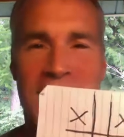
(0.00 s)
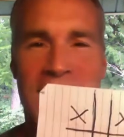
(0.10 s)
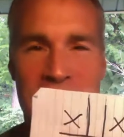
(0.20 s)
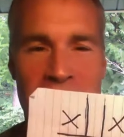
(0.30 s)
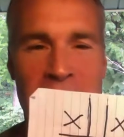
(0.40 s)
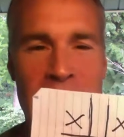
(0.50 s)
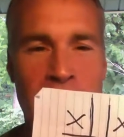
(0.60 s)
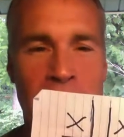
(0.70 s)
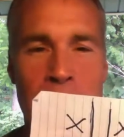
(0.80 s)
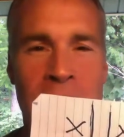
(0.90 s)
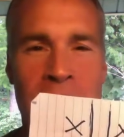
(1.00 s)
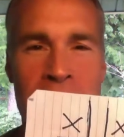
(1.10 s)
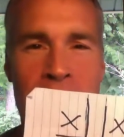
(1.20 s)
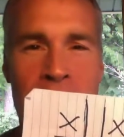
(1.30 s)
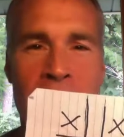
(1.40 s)
diagonally because
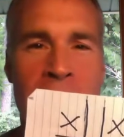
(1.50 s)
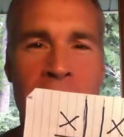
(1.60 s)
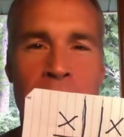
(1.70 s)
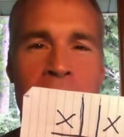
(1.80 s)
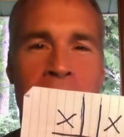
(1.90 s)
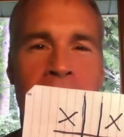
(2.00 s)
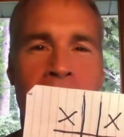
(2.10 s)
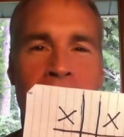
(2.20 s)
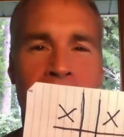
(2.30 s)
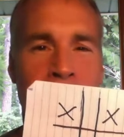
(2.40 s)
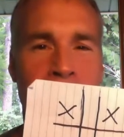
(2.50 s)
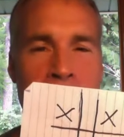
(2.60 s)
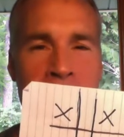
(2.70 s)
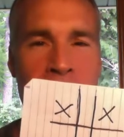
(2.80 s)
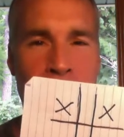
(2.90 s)
it's mathematically
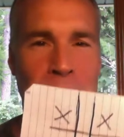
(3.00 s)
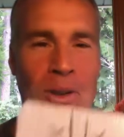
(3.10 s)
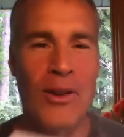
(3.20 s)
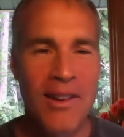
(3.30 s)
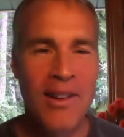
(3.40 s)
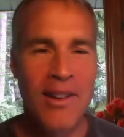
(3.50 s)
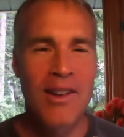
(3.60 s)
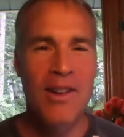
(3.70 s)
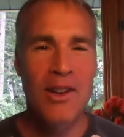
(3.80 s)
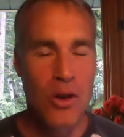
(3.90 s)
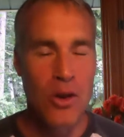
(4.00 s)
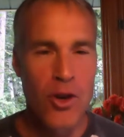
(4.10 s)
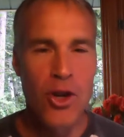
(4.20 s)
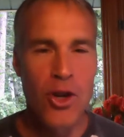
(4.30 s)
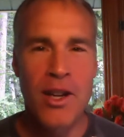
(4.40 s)
impossible, for
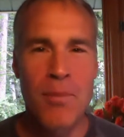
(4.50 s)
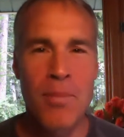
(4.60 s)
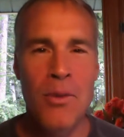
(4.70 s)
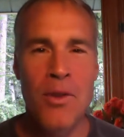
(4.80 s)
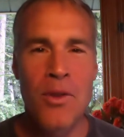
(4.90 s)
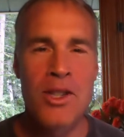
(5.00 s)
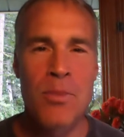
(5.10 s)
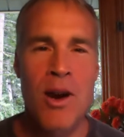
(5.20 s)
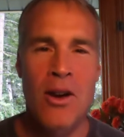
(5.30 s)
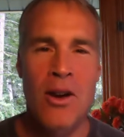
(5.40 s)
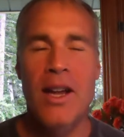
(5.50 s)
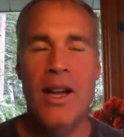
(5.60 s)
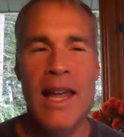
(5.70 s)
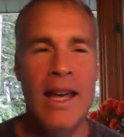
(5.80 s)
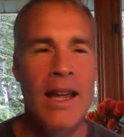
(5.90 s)
you to compete with this model.
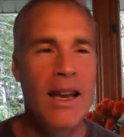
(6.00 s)
And